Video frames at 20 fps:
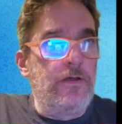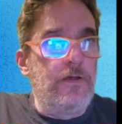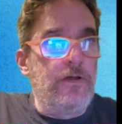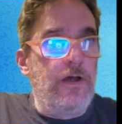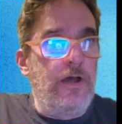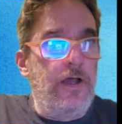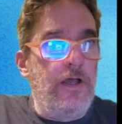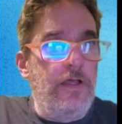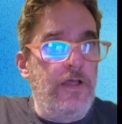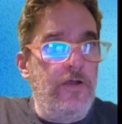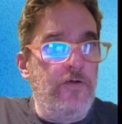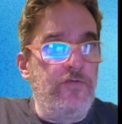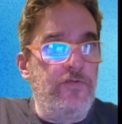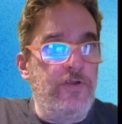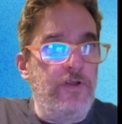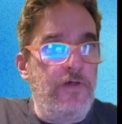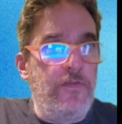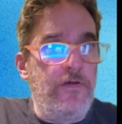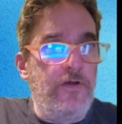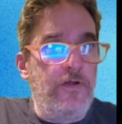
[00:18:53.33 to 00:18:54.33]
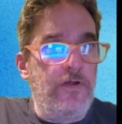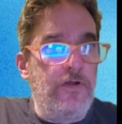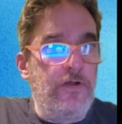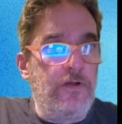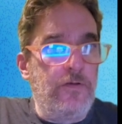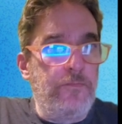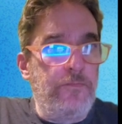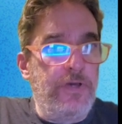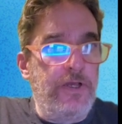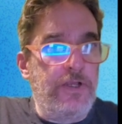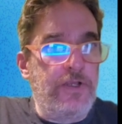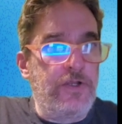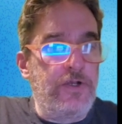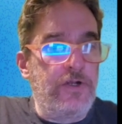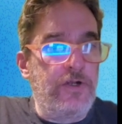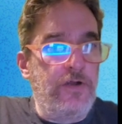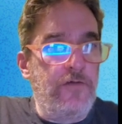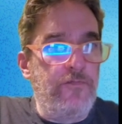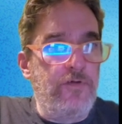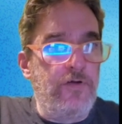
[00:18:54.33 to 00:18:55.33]
All right, here's another
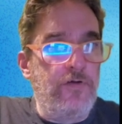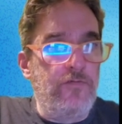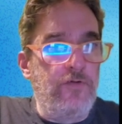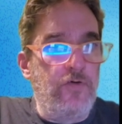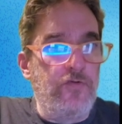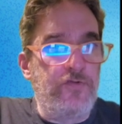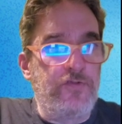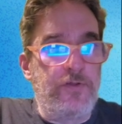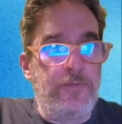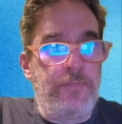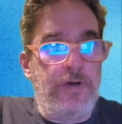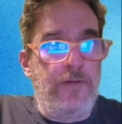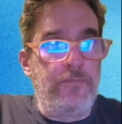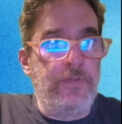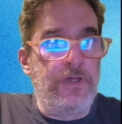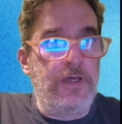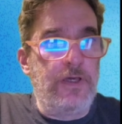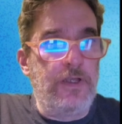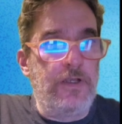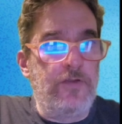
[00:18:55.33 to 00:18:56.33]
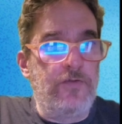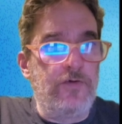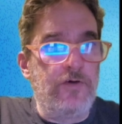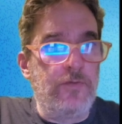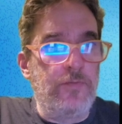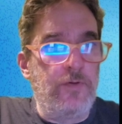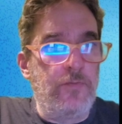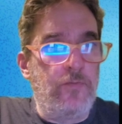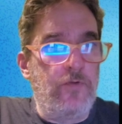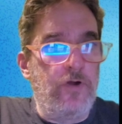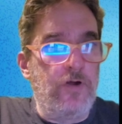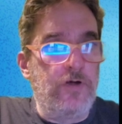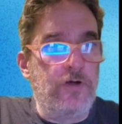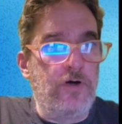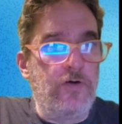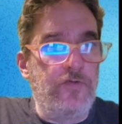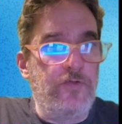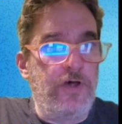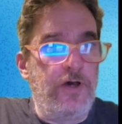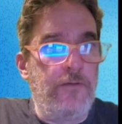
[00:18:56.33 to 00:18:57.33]
picture of the roasted pumpkins, a little bit more
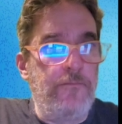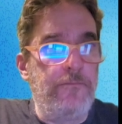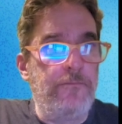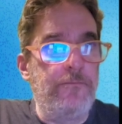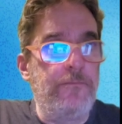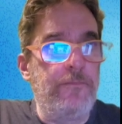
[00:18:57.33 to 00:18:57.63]
close up.